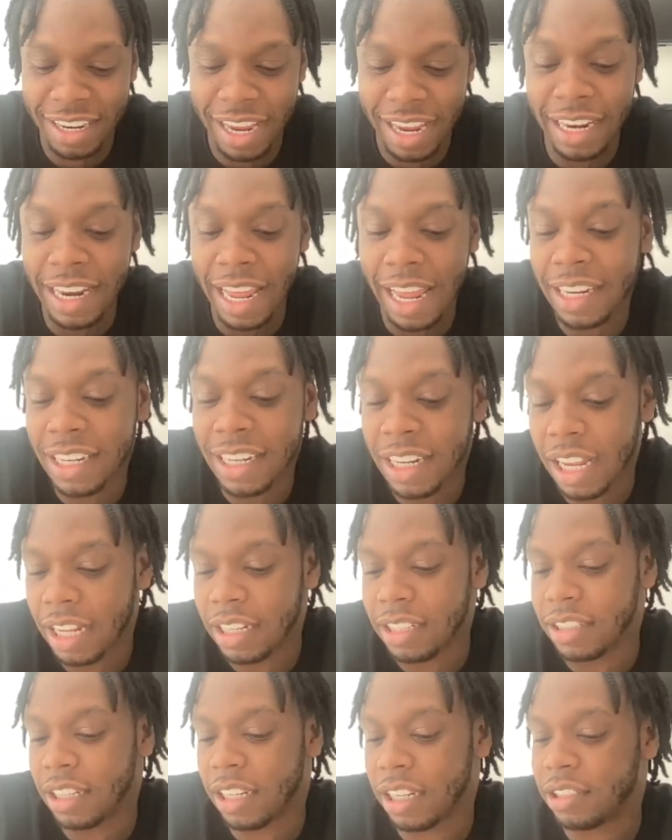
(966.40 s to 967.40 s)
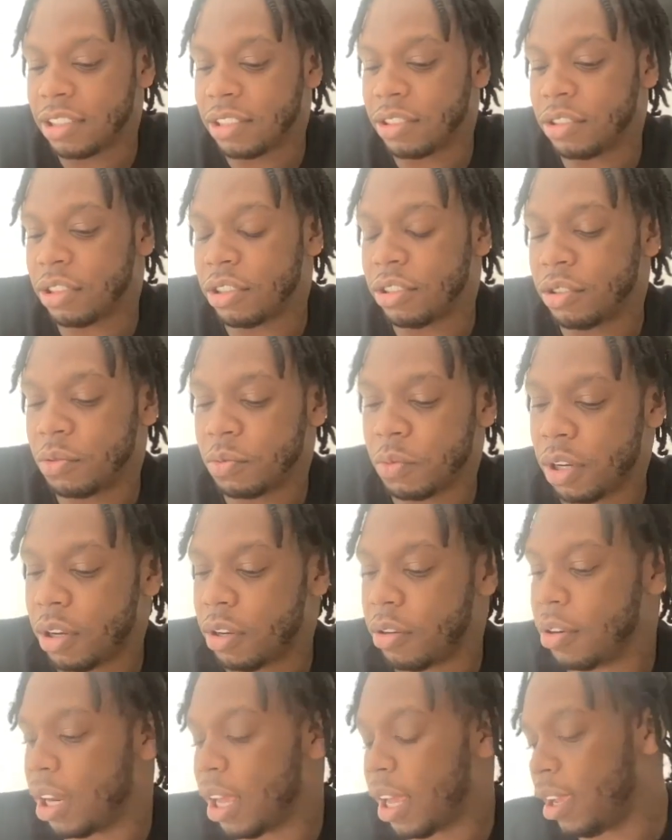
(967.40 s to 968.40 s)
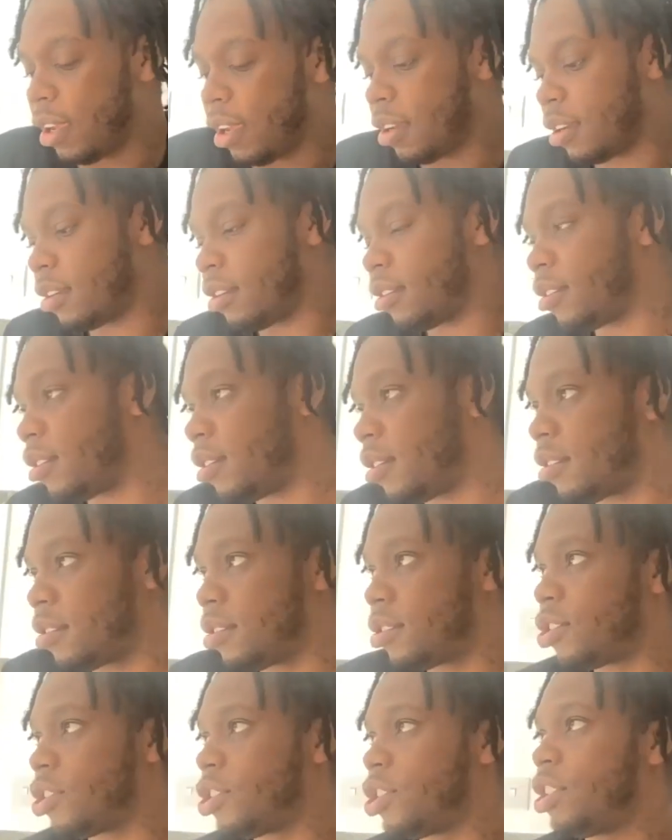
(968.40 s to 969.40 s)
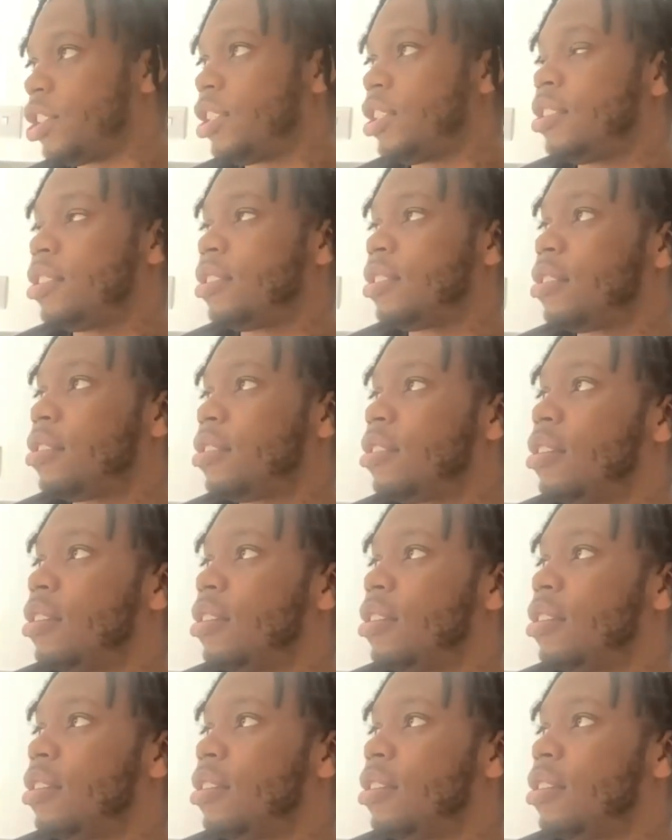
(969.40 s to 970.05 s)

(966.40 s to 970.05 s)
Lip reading: And as well, like, she's